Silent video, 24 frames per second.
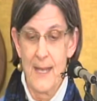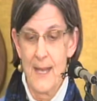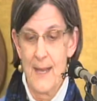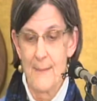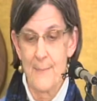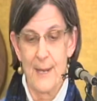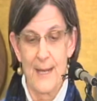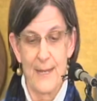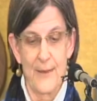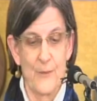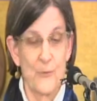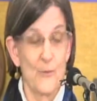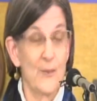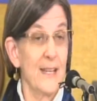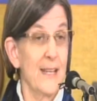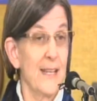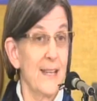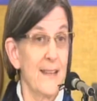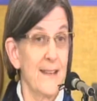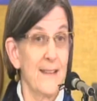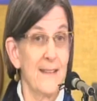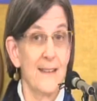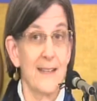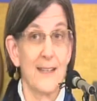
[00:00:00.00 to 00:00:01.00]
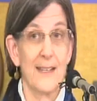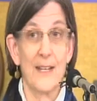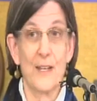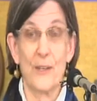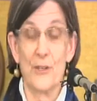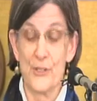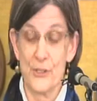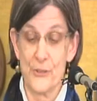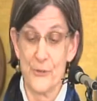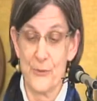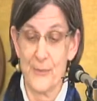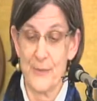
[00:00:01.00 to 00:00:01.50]
By the way, the
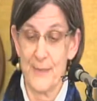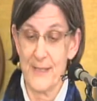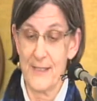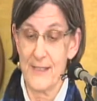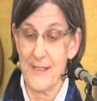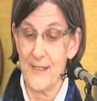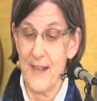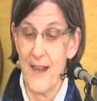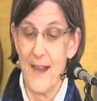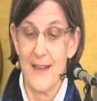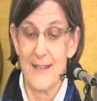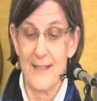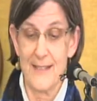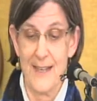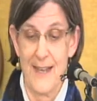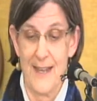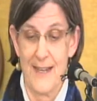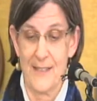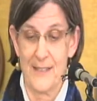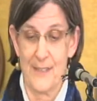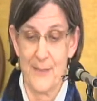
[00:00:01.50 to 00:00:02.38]
Heritage Room is not tax